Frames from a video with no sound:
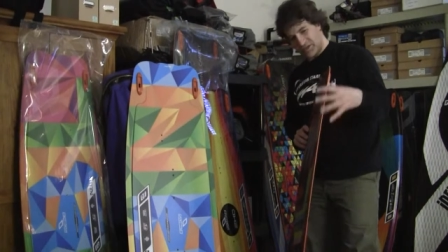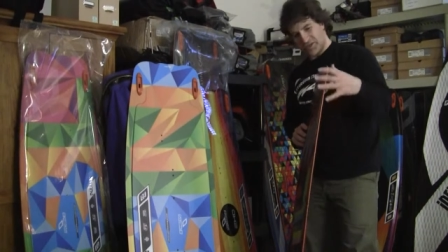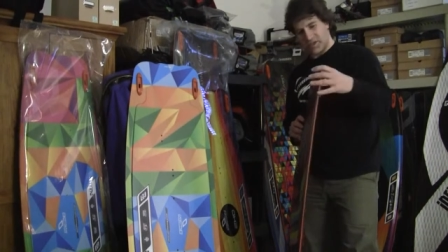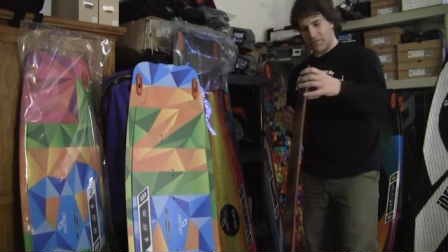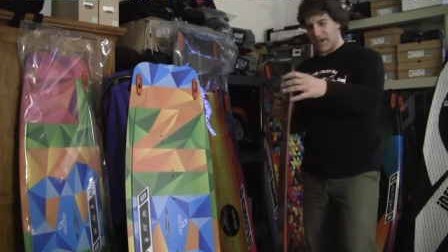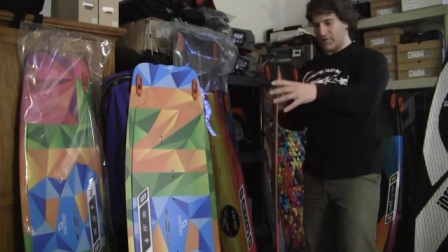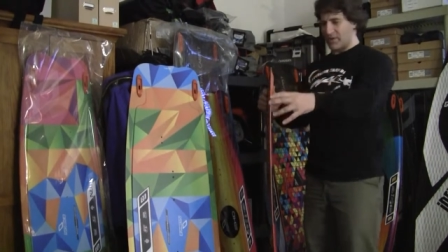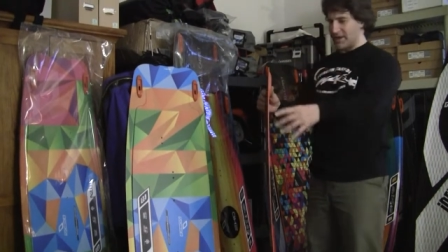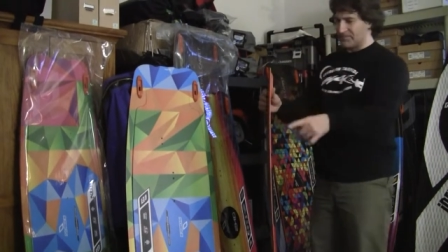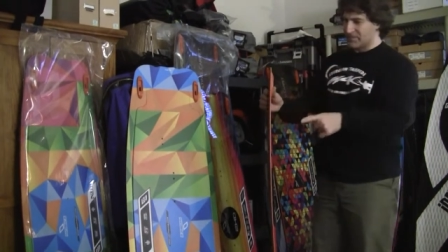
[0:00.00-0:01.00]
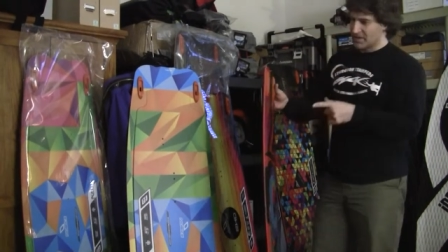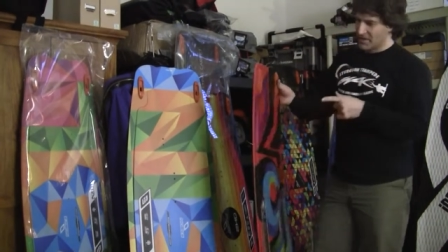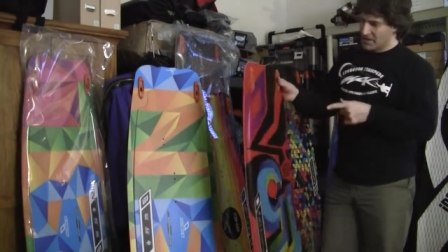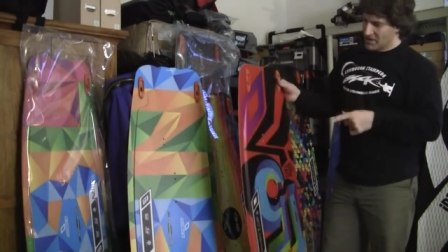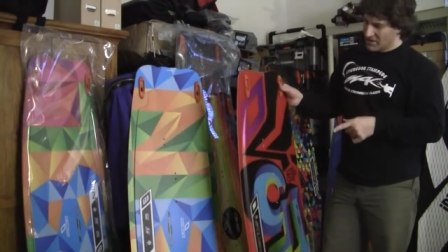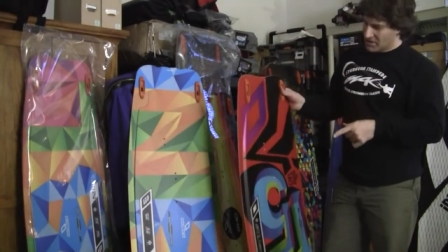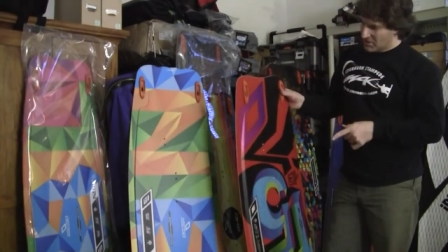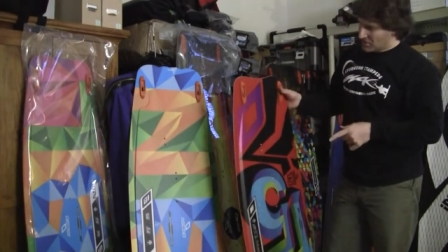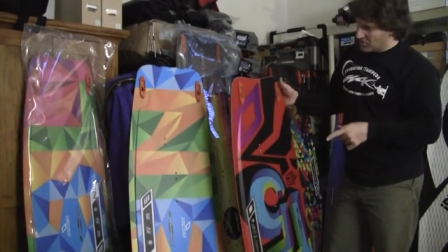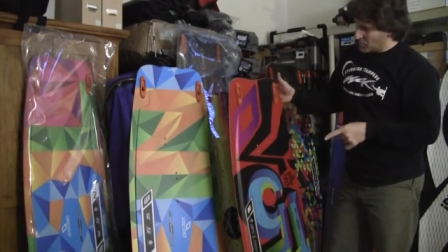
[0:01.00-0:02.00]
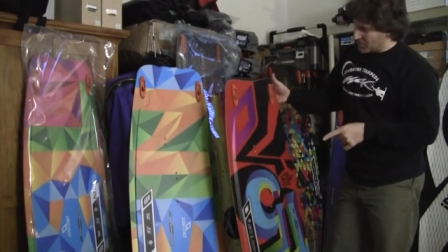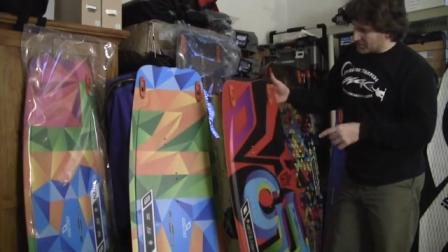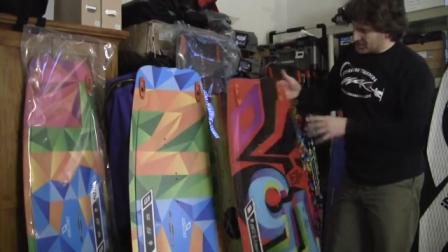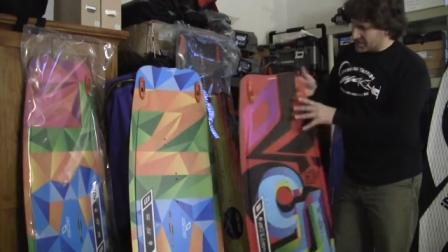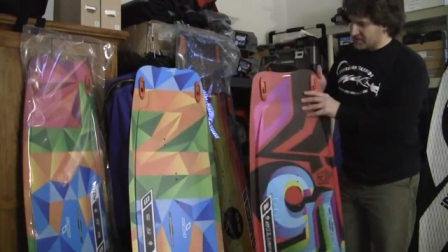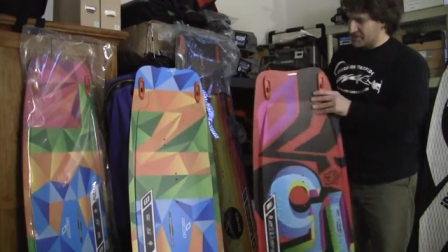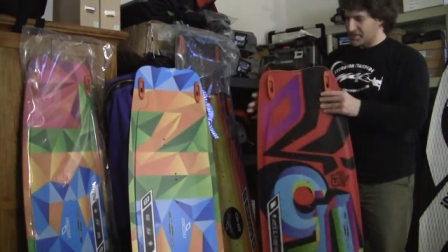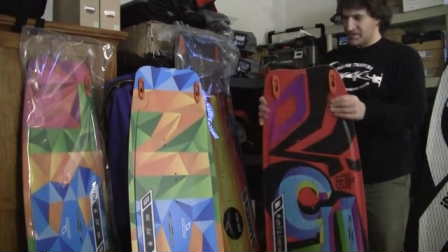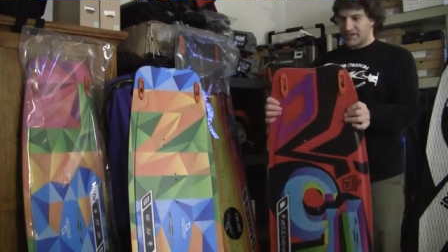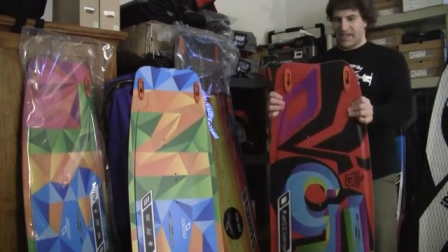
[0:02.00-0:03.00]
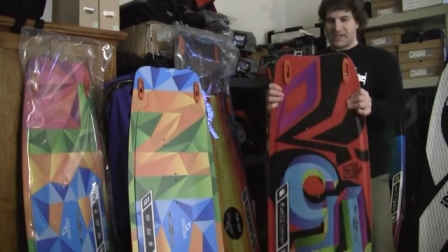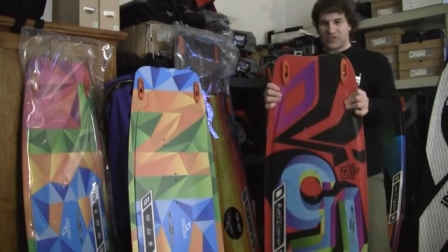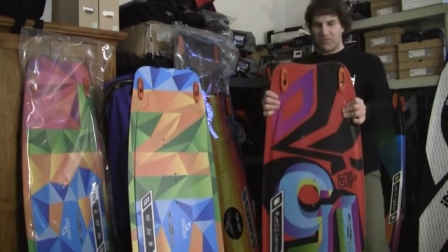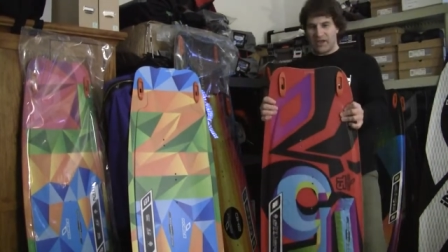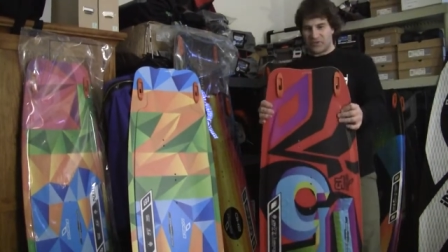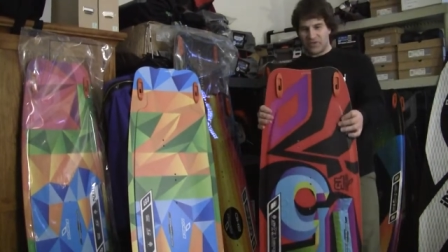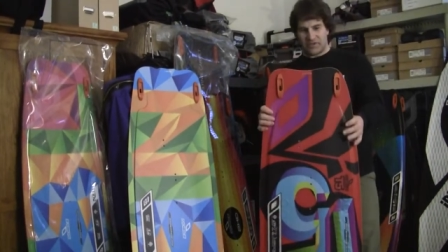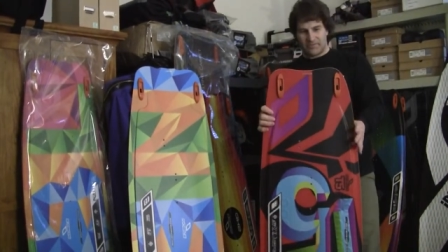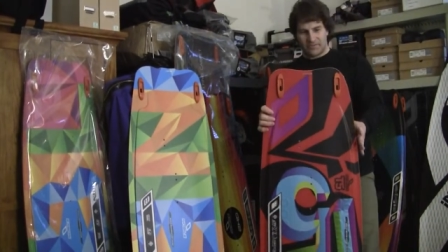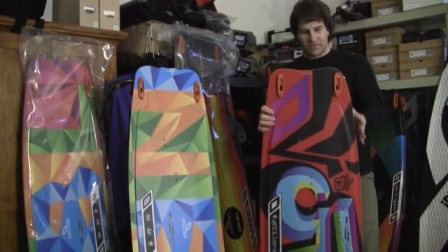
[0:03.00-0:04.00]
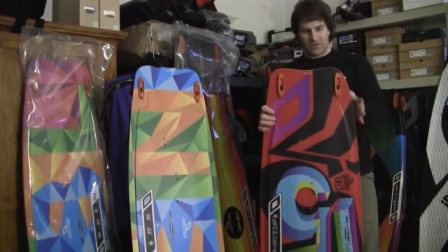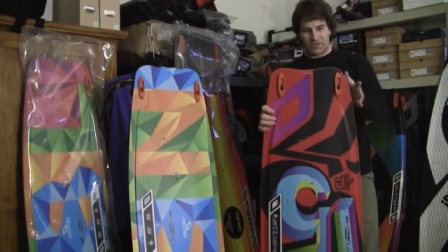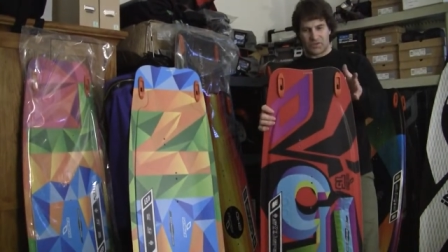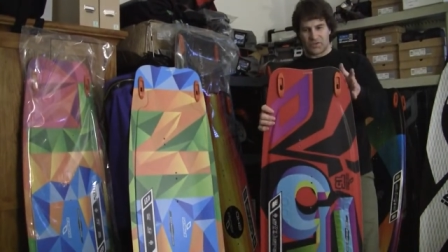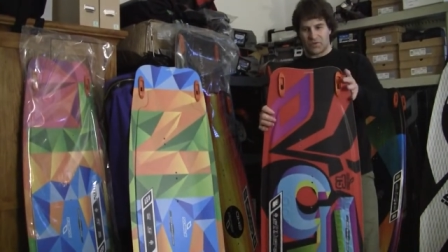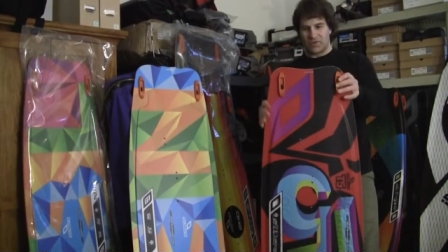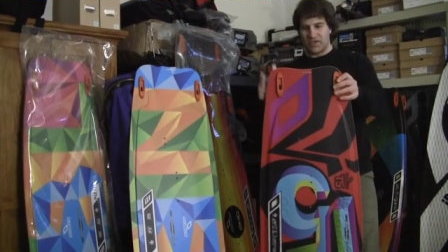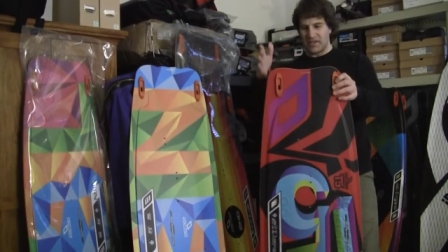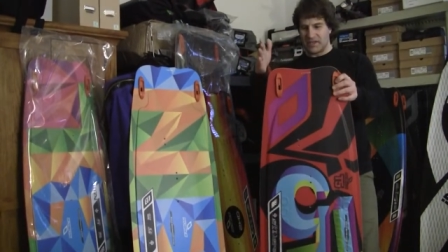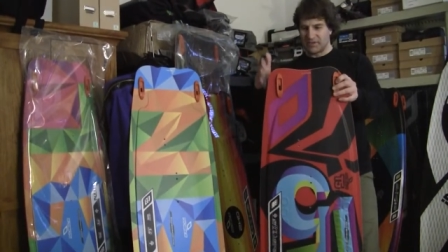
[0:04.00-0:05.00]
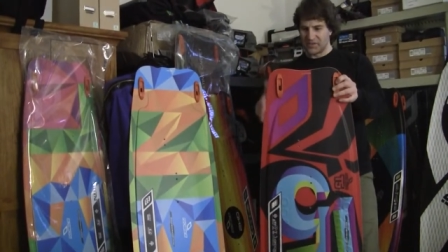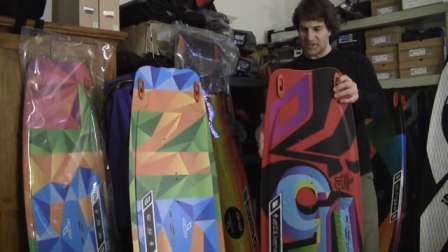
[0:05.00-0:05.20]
be cheap that way. What this is is asymmetric, so the heel